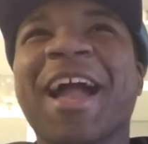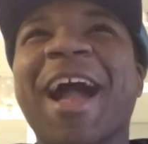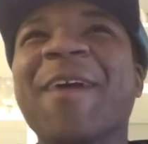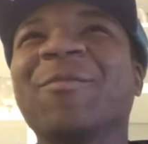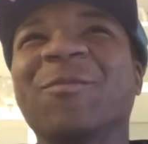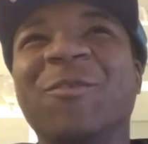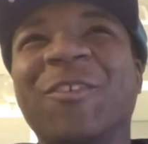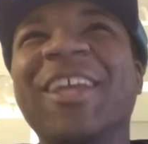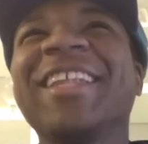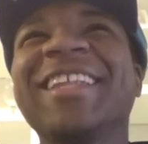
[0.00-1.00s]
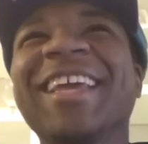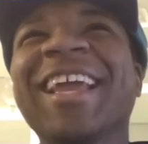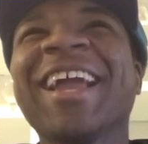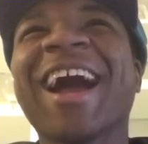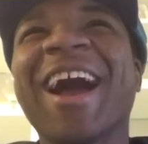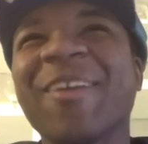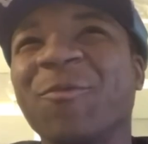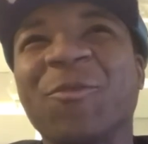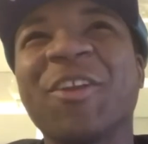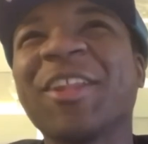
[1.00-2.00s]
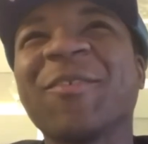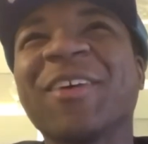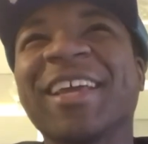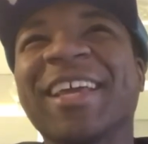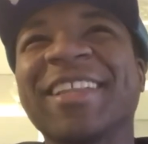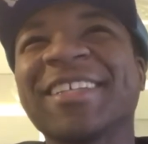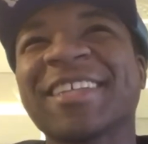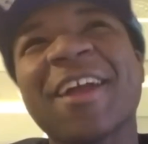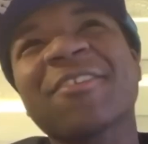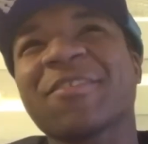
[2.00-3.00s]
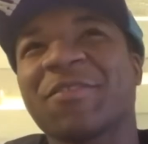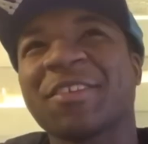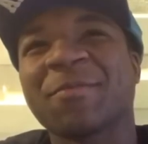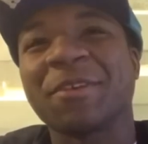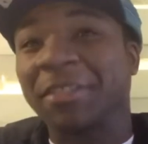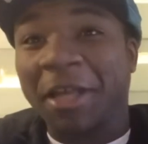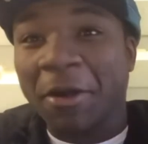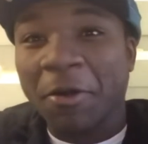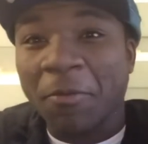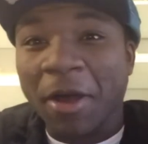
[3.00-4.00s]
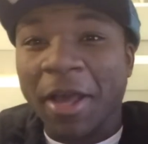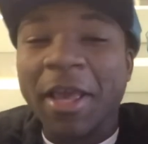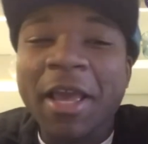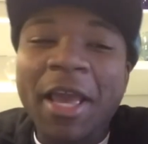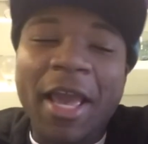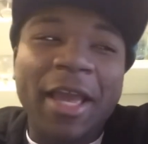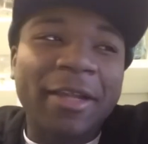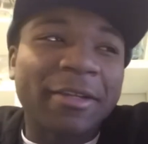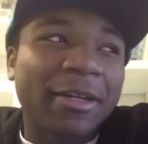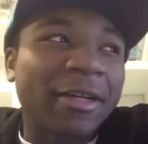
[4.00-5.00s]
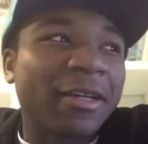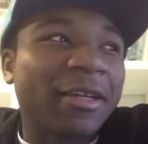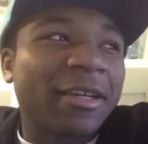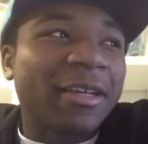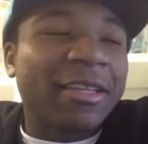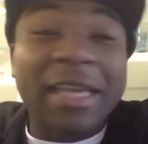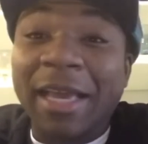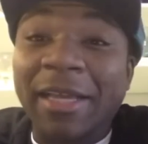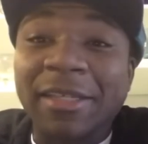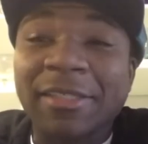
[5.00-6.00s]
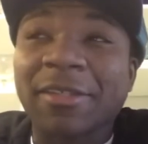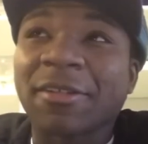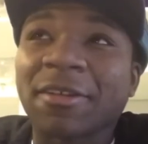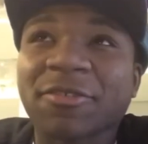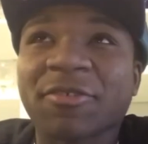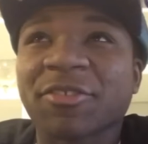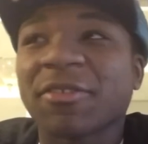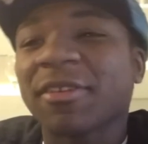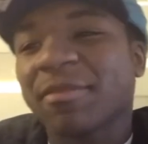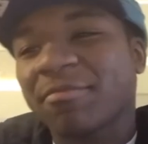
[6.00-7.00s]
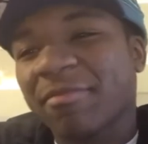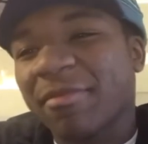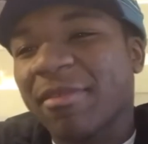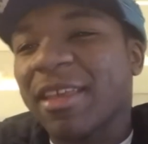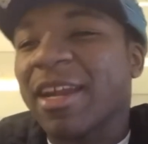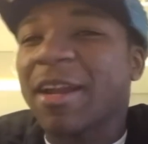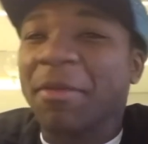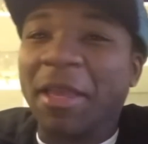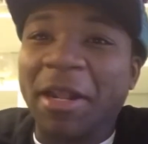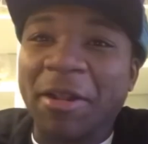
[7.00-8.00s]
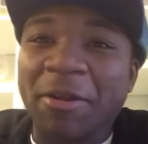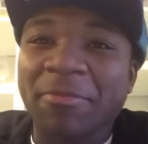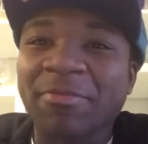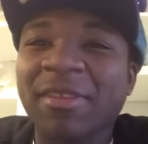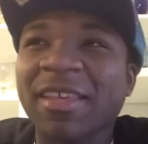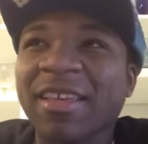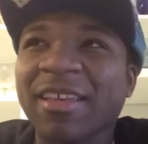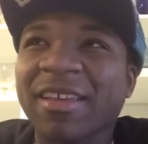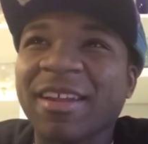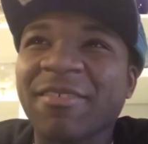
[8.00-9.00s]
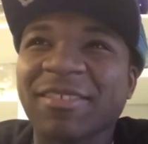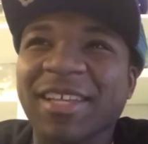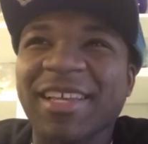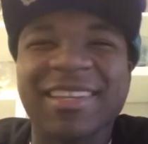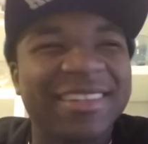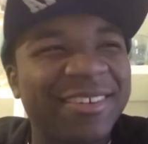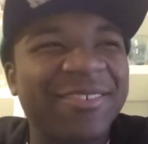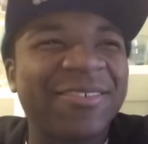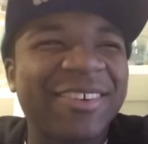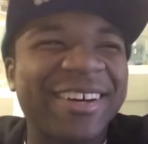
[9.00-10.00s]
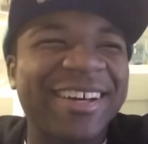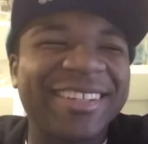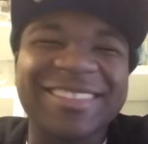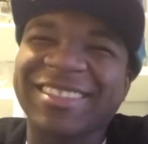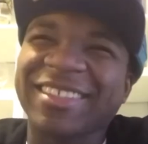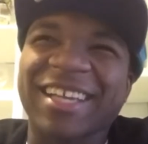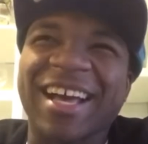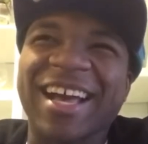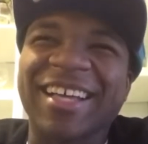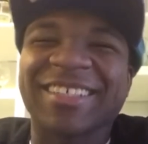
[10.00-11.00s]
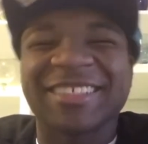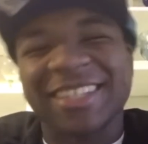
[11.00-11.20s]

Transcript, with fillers: I'm really, I really want to get this character for some reason. I don't know why. And uh, yeah, so long story short, ended up getting her, and I was like, you know what, she's alright, she's